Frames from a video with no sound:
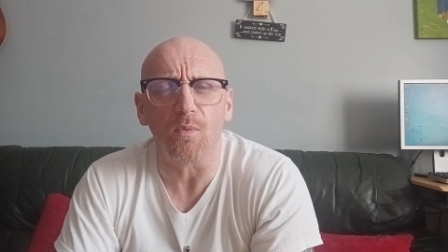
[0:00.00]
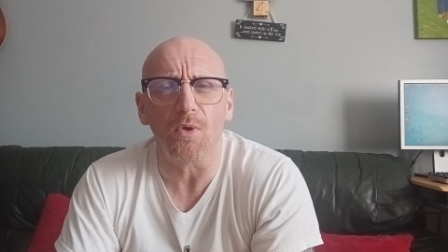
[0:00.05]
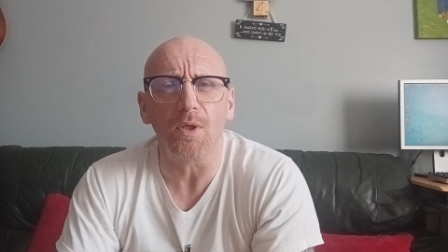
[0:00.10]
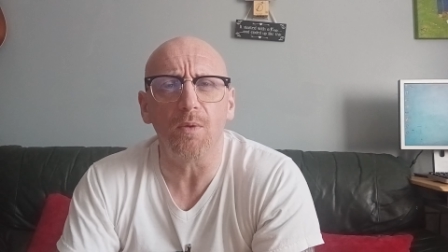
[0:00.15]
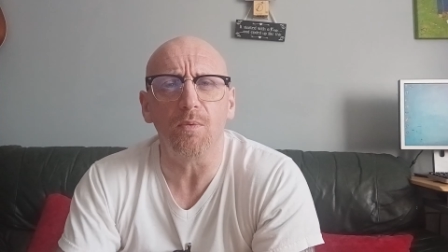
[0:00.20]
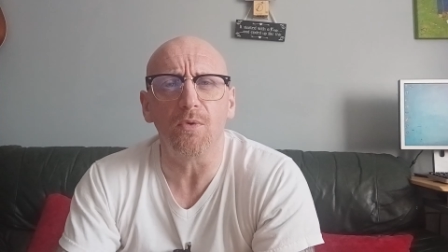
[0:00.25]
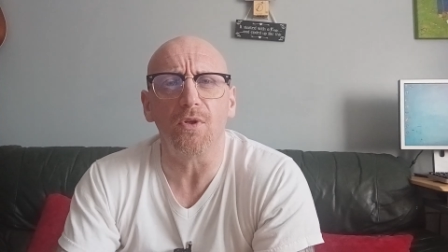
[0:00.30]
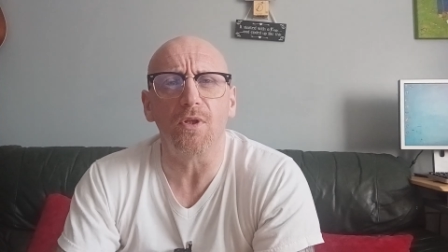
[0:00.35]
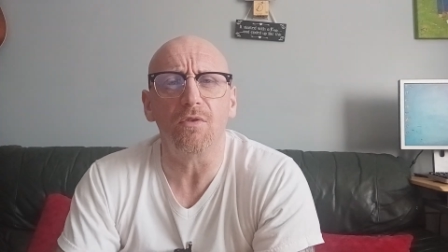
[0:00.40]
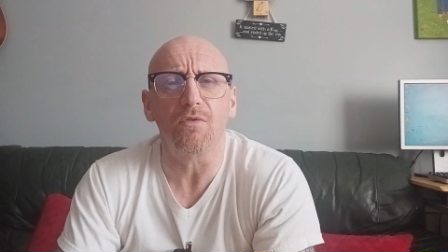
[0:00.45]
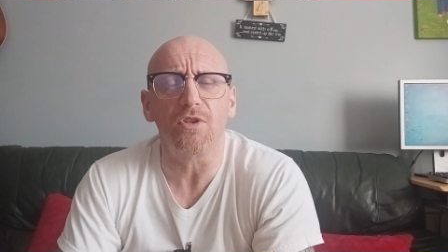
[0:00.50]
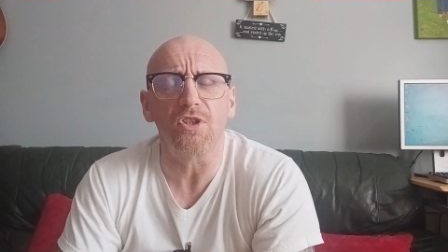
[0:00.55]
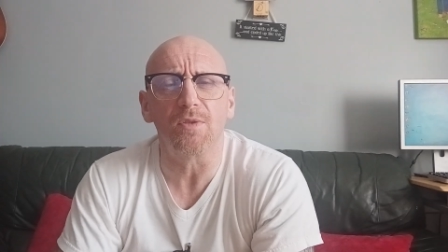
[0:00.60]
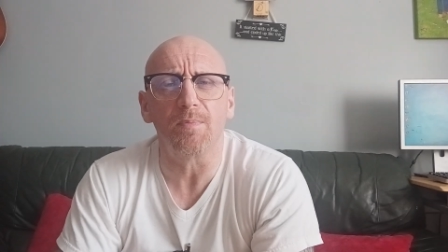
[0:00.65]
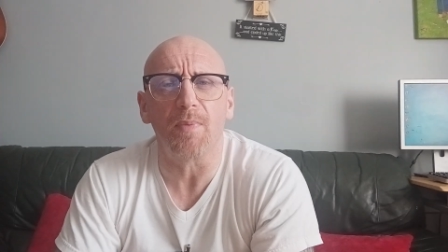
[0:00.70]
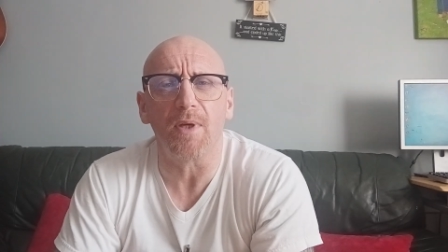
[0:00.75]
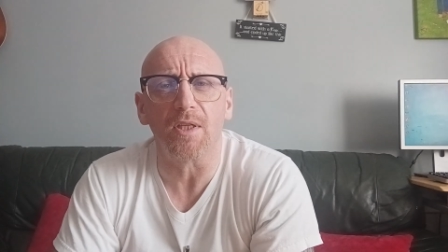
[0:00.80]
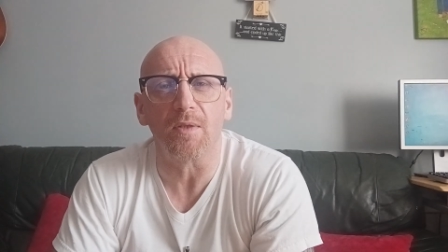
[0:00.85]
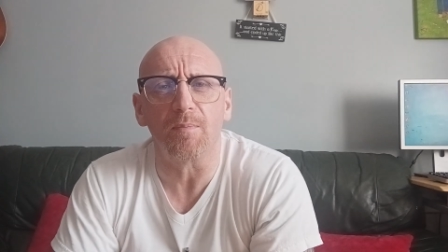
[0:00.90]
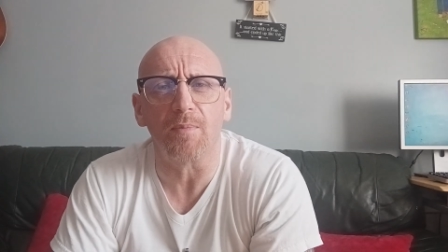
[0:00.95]
Why would I
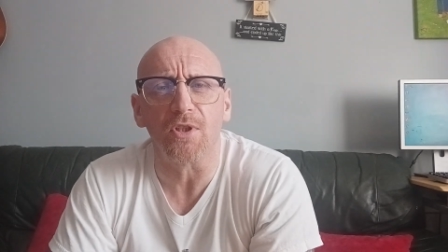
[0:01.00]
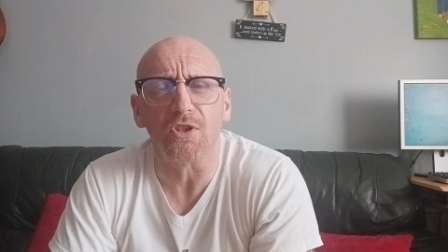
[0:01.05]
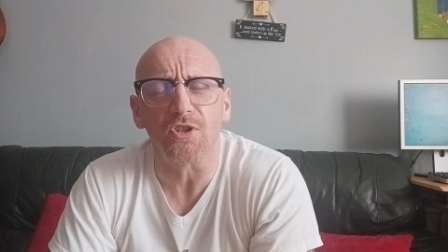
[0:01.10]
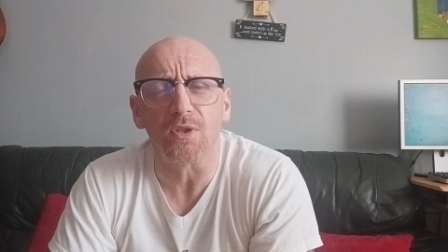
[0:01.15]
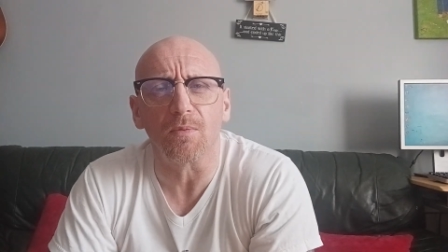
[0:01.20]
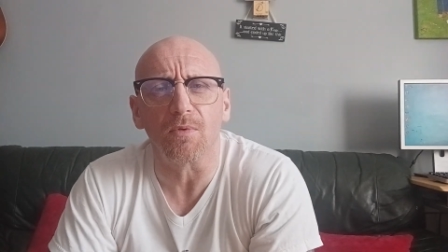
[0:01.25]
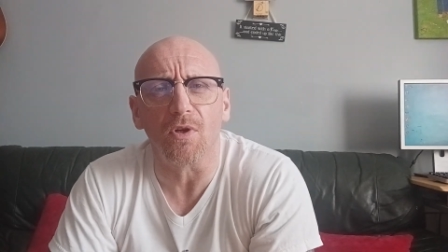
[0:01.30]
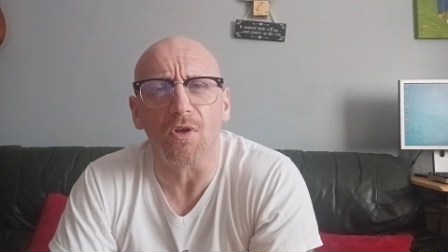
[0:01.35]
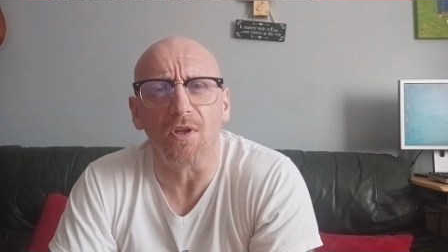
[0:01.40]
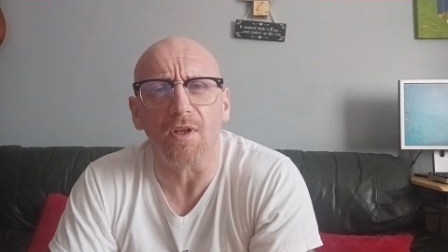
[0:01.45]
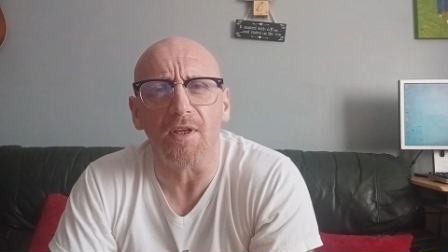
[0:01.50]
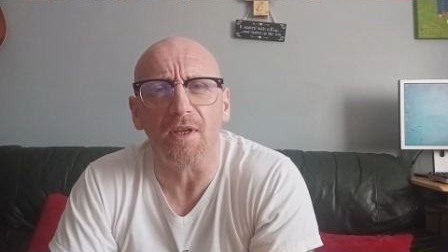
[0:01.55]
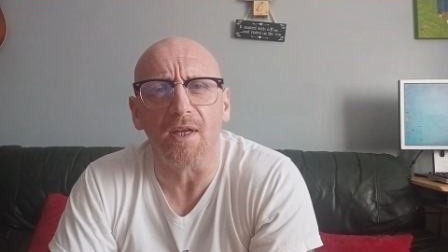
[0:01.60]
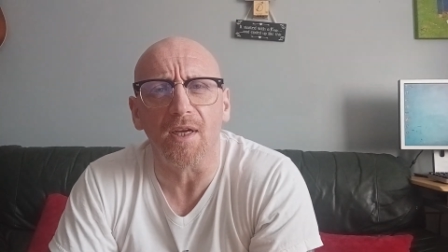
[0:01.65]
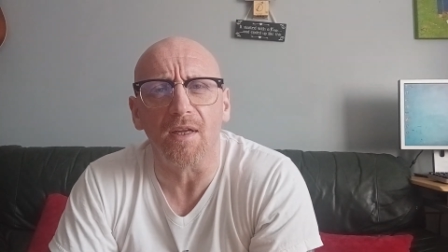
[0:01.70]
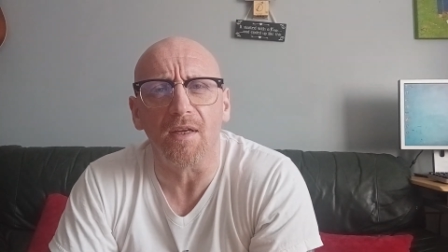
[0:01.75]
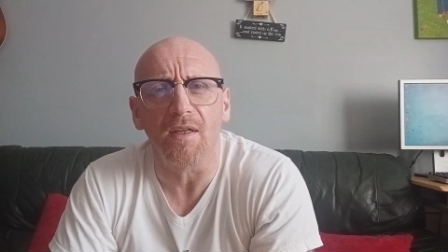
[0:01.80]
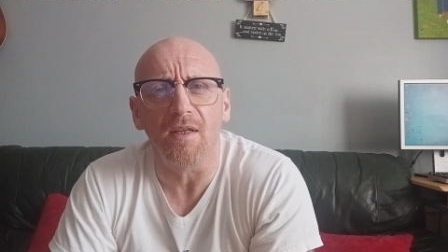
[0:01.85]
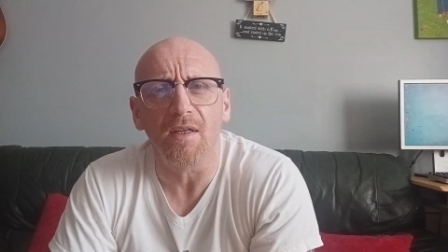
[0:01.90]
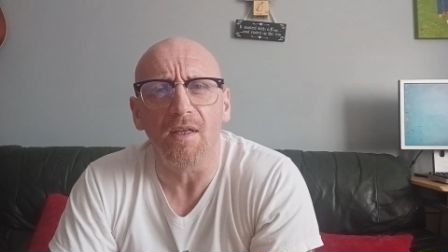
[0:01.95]
respect Bishop
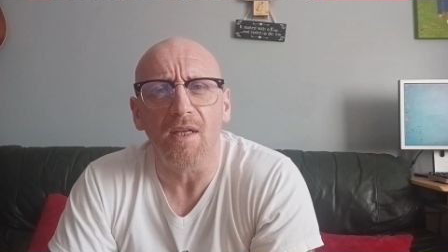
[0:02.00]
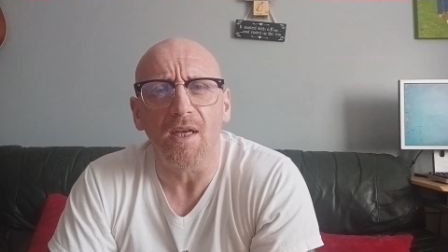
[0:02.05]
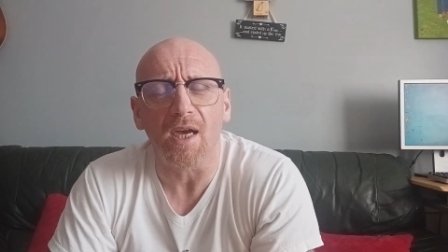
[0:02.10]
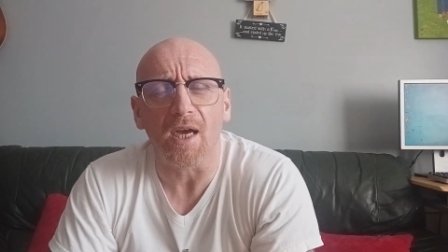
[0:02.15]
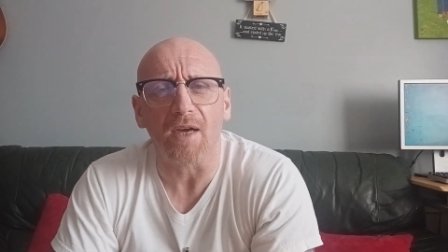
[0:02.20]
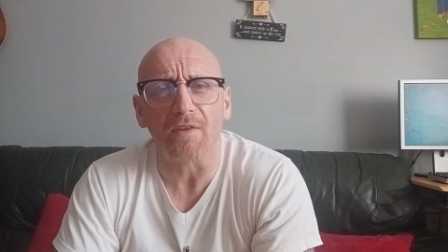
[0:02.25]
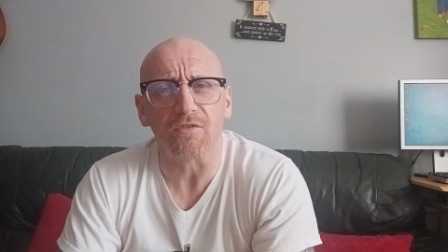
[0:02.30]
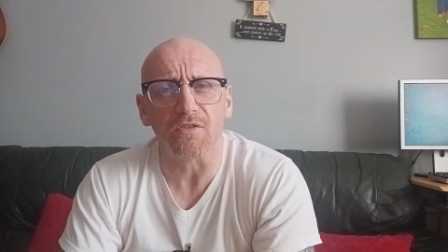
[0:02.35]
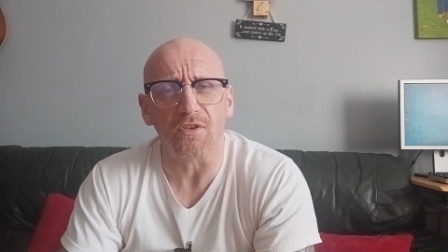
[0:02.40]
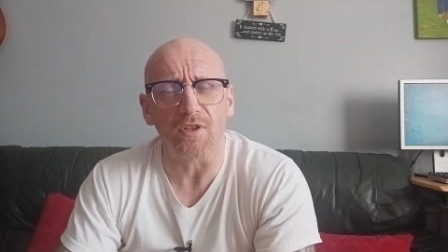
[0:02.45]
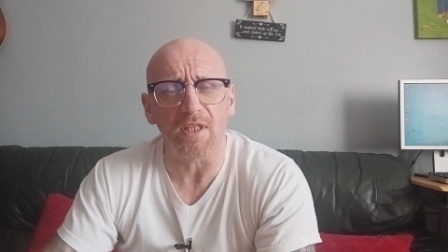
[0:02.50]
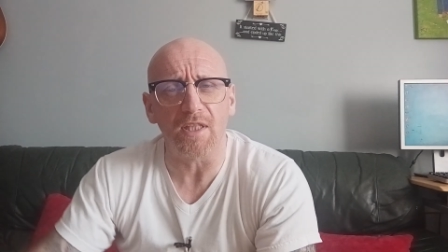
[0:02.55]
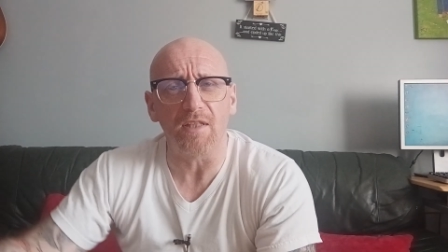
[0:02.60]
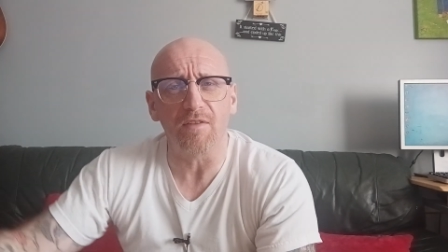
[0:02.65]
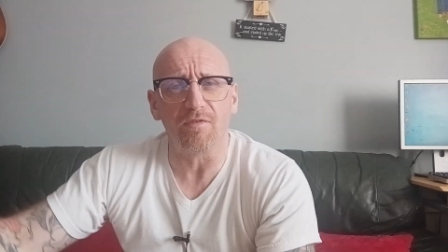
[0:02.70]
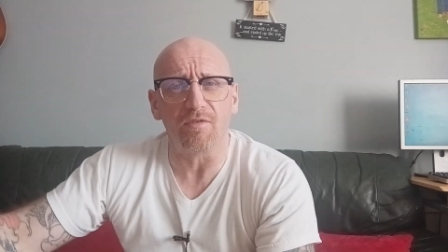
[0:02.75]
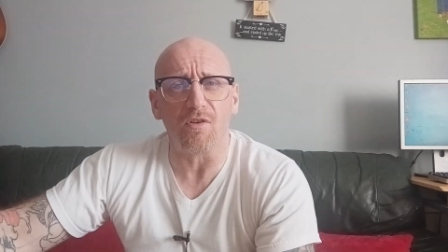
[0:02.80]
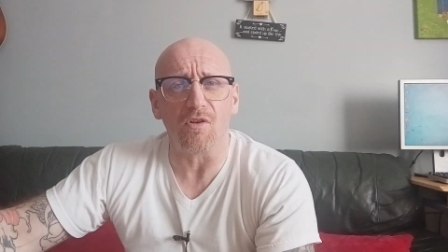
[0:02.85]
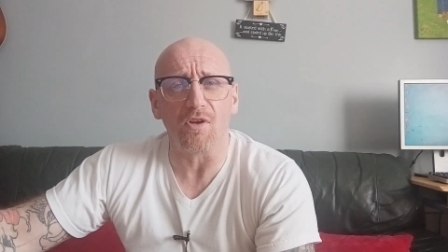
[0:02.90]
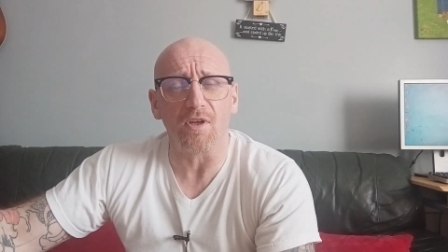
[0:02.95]
Cullinan after he
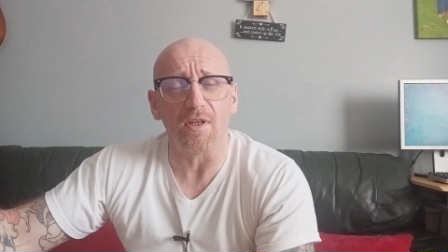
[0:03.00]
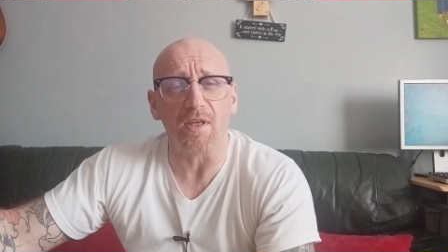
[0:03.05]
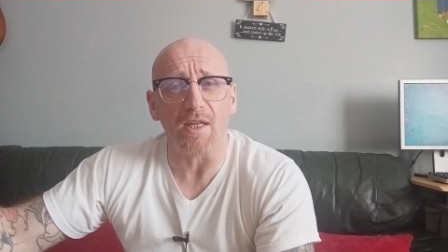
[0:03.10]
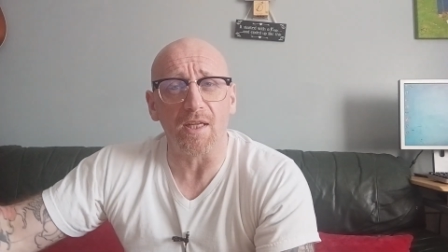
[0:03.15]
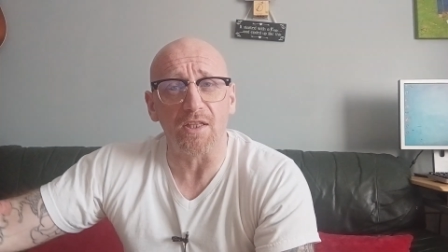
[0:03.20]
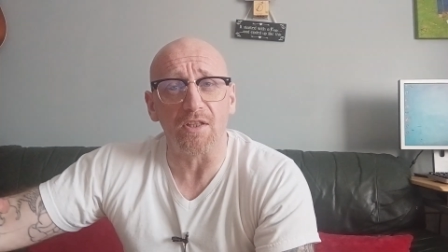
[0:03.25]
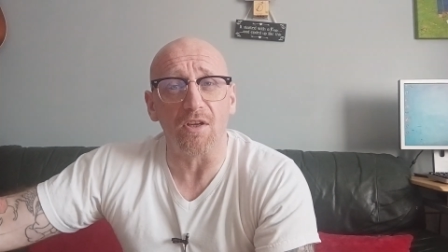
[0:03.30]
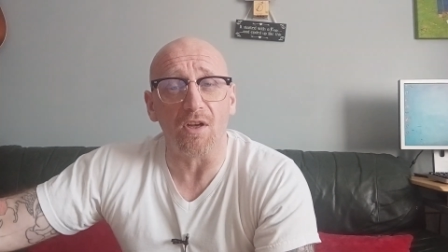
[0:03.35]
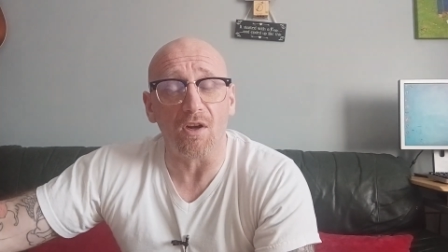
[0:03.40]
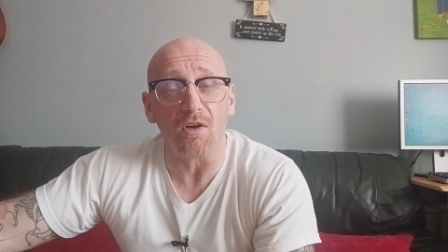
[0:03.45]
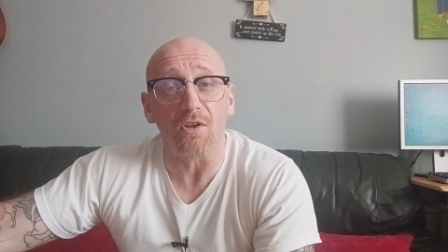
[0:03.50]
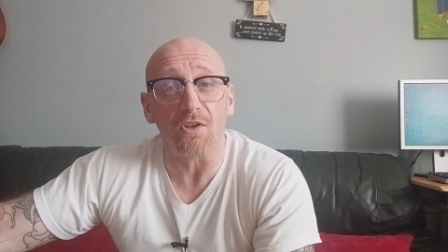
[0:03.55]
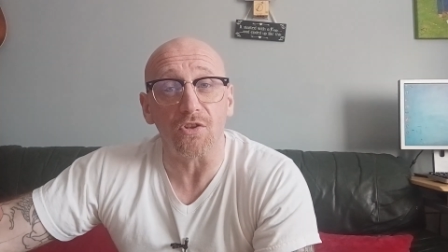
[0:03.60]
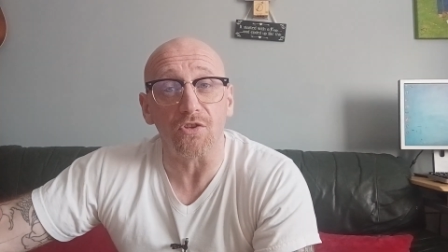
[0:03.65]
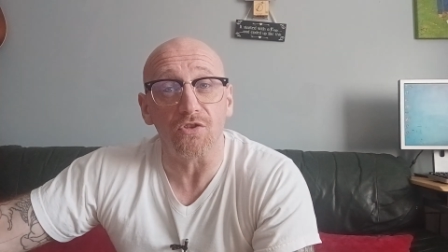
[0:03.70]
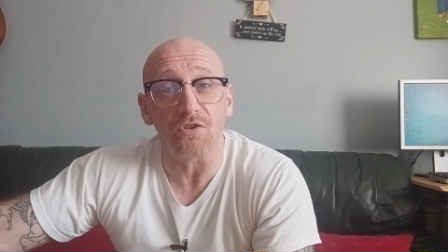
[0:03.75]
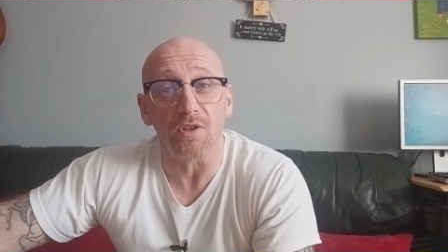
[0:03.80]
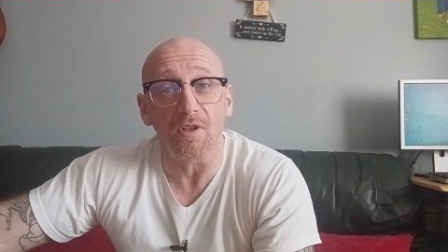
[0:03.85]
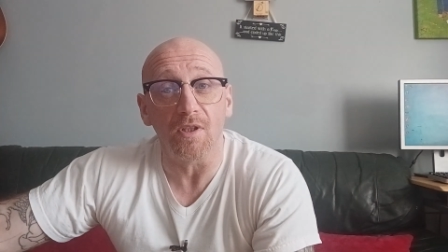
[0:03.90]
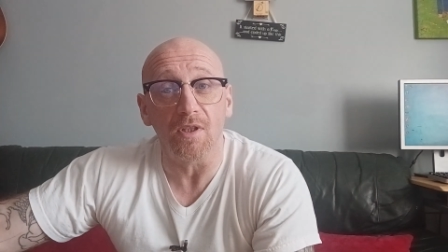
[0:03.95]
fucking
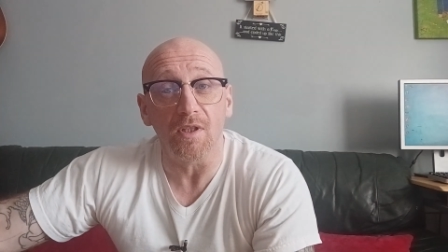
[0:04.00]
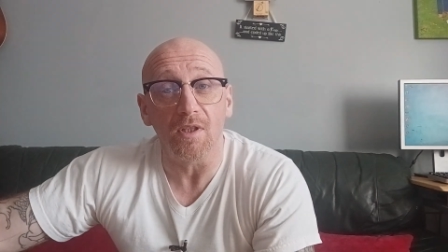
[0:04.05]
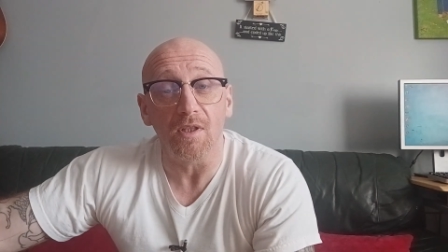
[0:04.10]
acknowledged,